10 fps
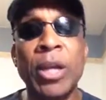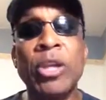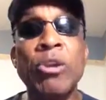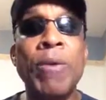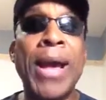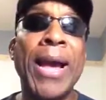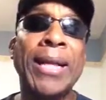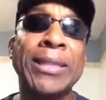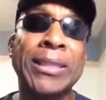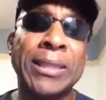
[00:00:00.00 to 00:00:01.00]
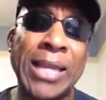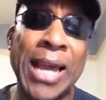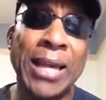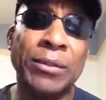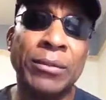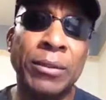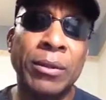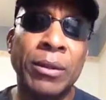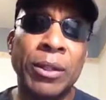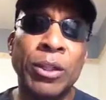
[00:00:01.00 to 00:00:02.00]
You had
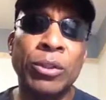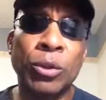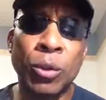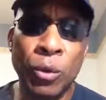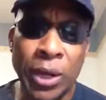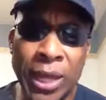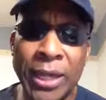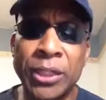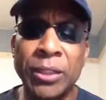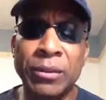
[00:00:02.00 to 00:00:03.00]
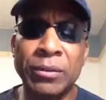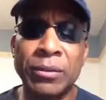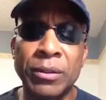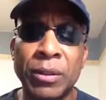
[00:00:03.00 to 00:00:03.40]
sexual relations